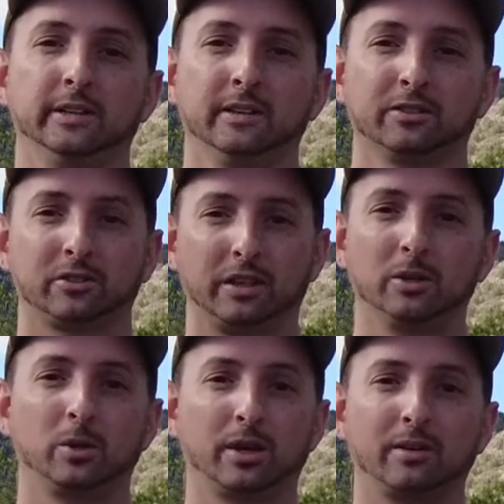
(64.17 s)
so that you
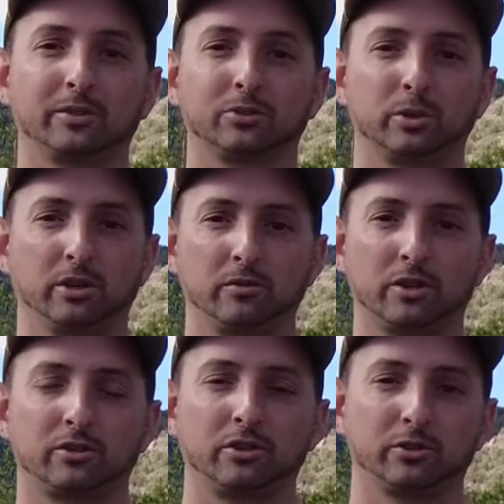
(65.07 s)
can have a sweet
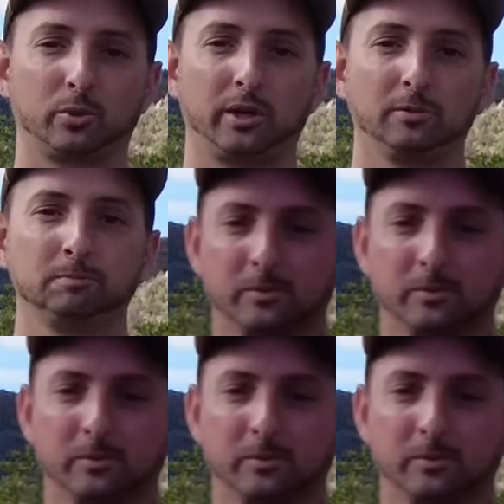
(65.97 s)
adventure as well.